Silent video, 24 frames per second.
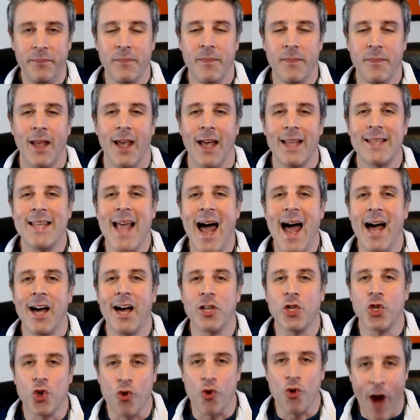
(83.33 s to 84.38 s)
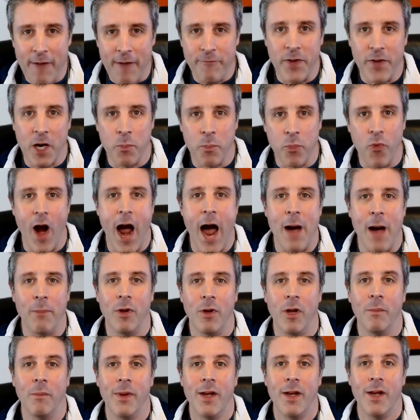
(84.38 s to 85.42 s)
It's not a traffic
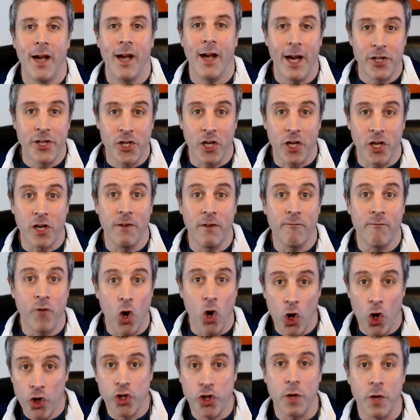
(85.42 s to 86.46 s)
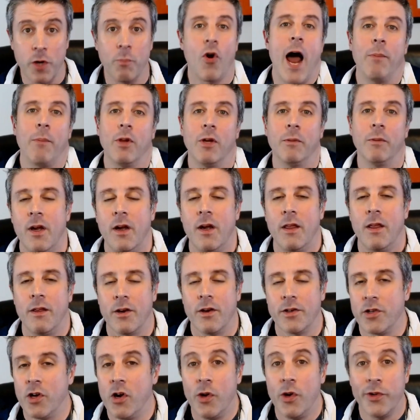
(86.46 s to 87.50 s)
problem. It's a conversion problem.
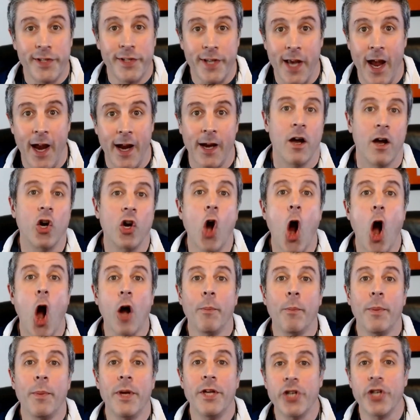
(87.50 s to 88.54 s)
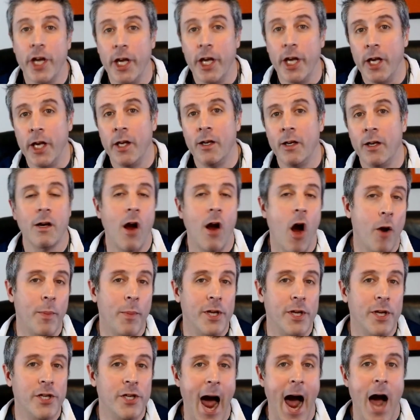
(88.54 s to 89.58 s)
There's an old saying, garbage in,
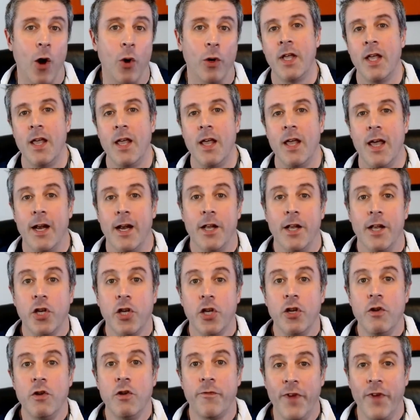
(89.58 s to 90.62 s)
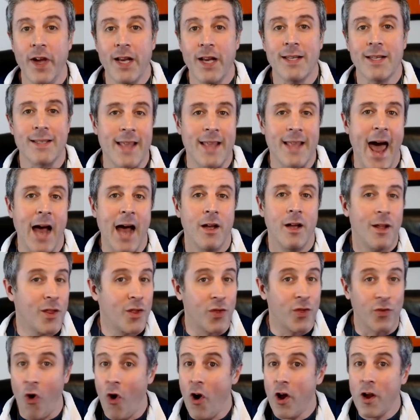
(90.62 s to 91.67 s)
garbage out. And until you fix that,
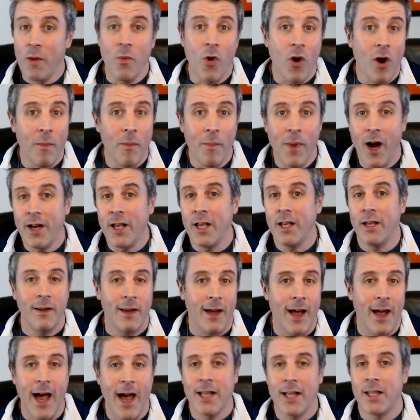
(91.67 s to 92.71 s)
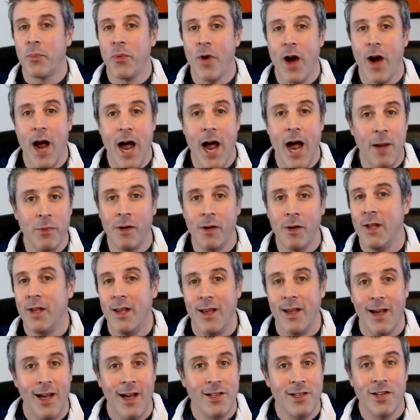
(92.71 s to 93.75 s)
throwing more money at the problem
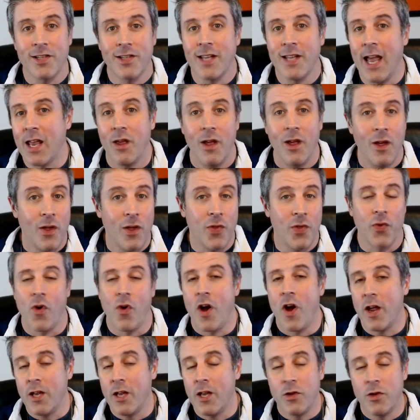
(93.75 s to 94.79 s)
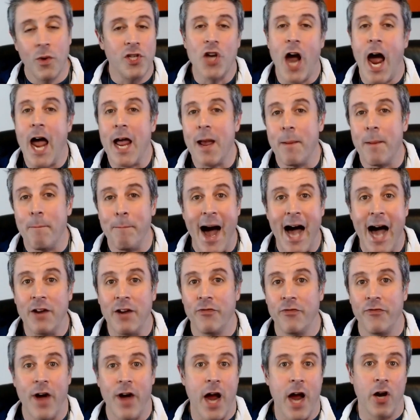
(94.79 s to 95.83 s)
is just like throwing it into a giant
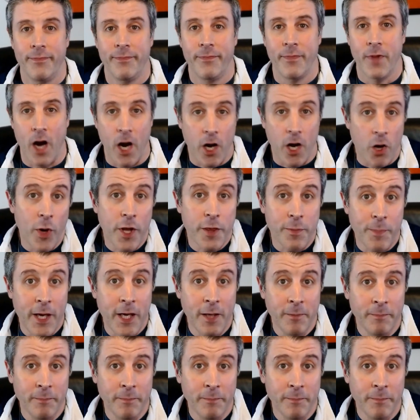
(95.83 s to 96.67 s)
bonfire. Are you with me?